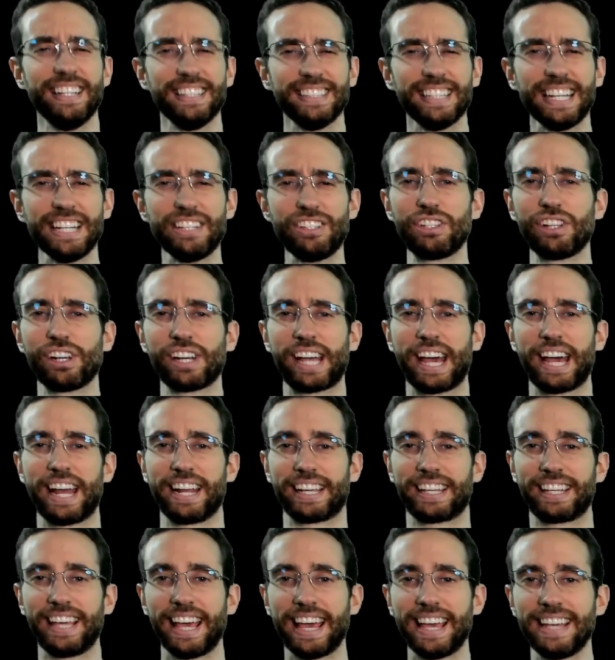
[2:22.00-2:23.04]
Let's look at
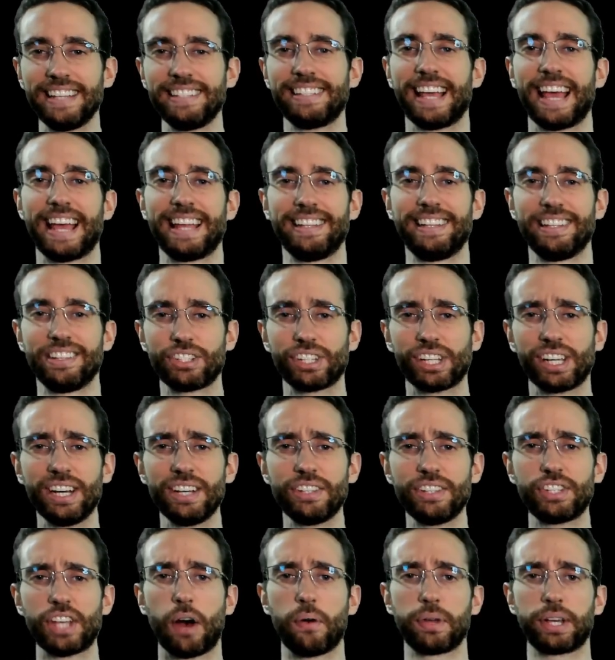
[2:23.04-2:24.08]
a case and
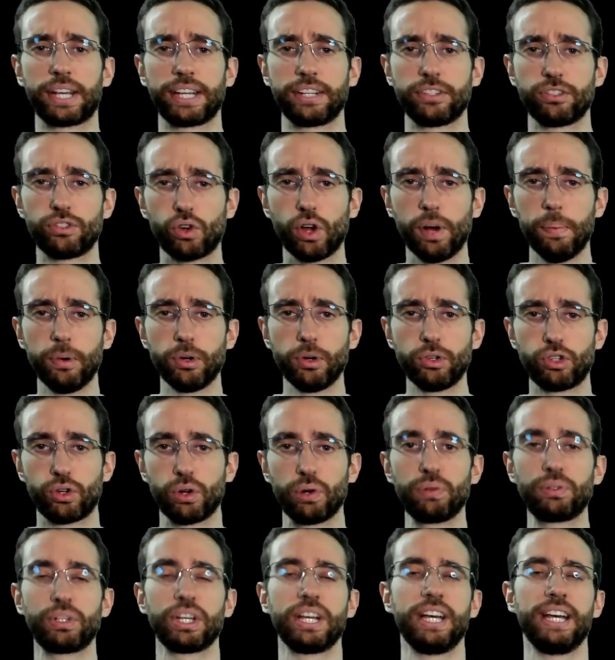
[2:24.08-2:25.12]
discuss how we can
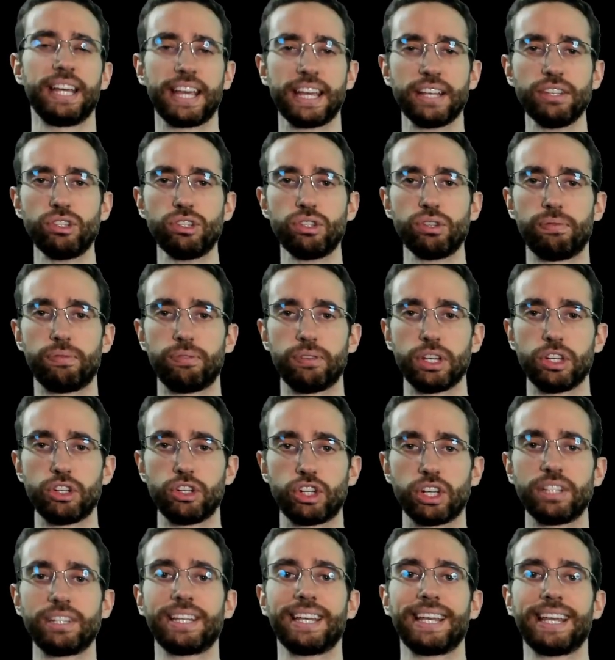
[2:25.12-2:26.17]
troubleshoot
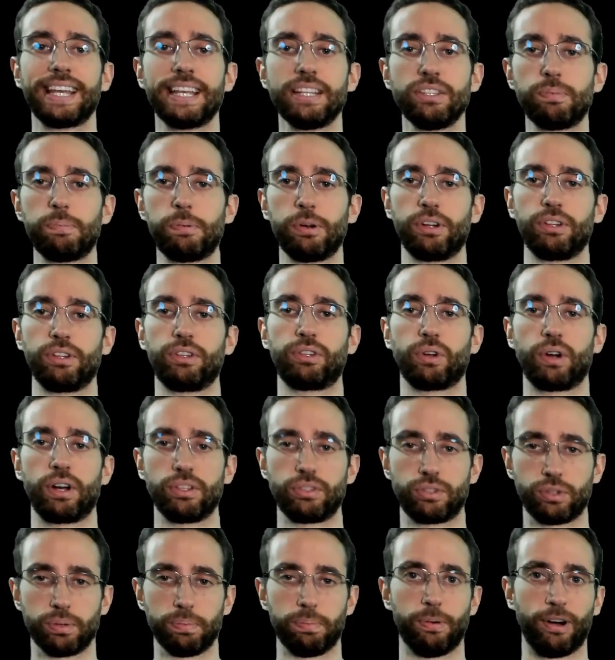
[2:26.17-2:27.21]
insufficient
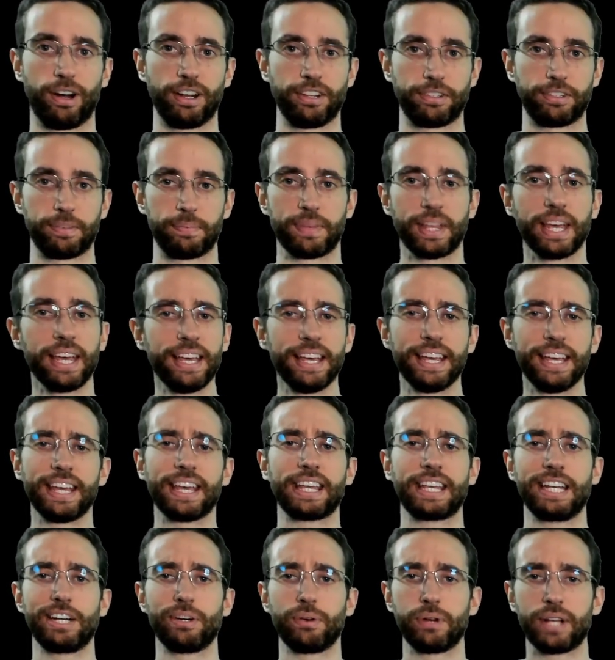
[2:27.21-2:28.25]
inspiratory support.
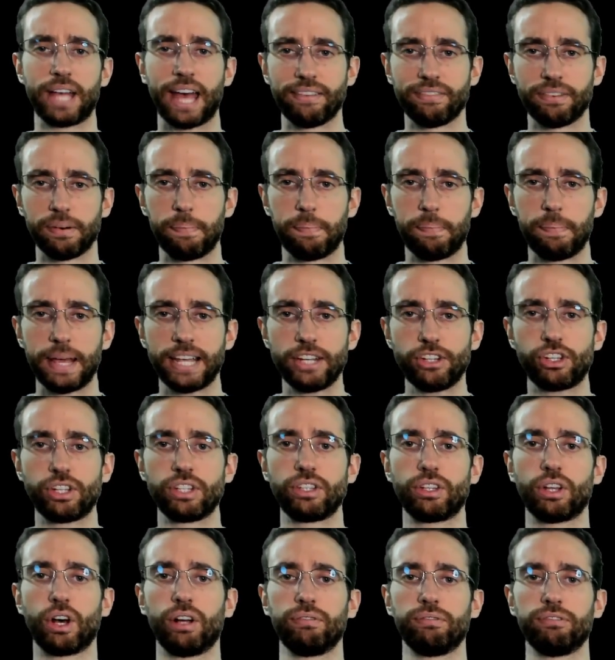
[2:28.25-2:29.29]
Here we have a
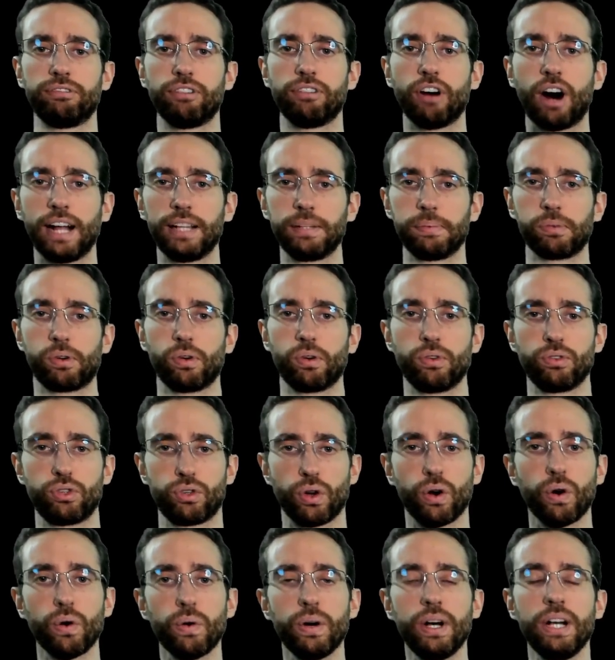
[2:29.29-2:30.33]
patient on volume
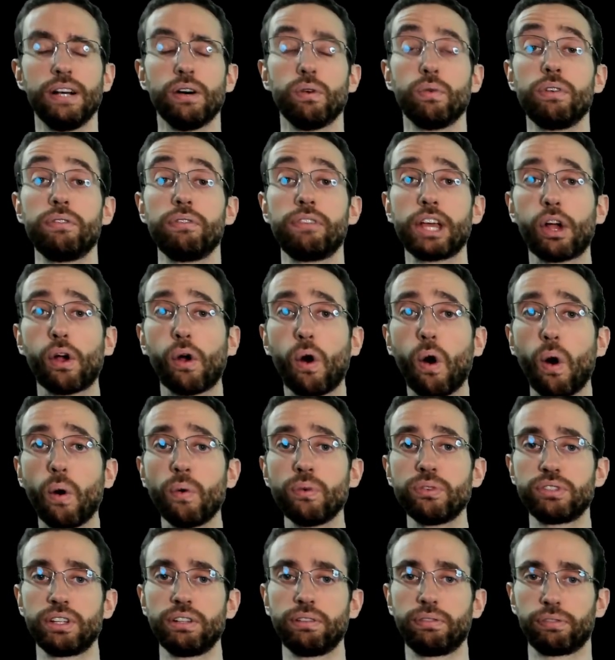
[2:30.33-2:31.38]
control with a
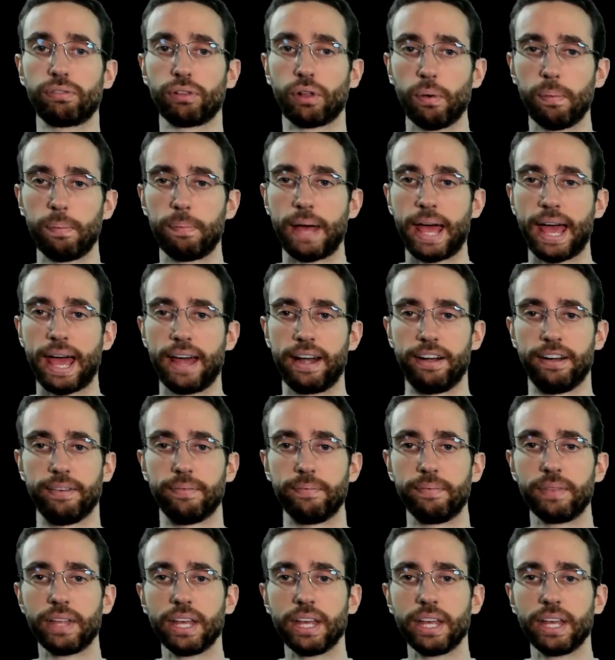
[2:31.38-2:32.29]
constant flow pattern.